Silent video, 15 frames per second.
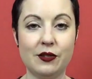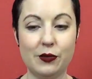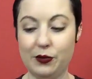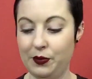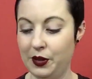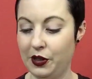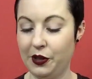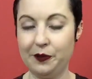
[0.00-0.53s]
you
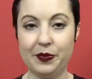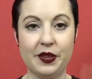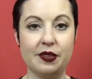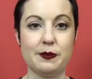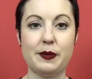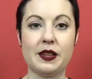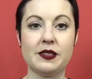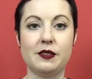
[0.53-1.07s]
know, this
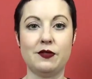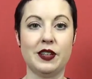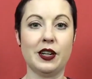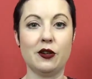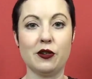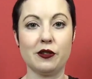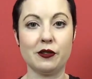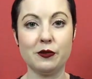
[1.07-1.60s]
massively
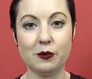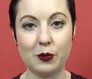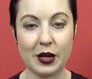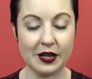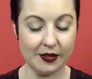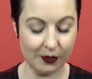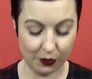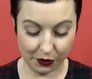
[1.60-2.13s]
long one
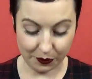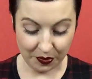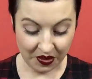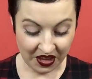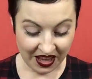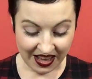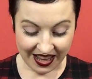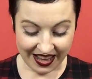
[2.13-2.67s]
sock.
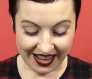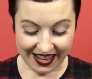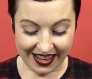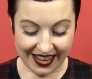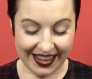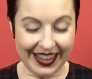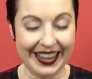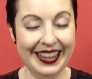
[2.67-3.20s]

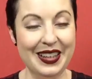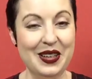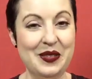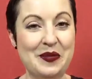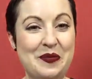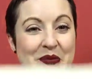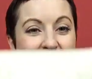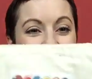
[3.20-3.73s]

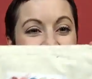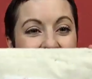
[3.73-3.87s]
But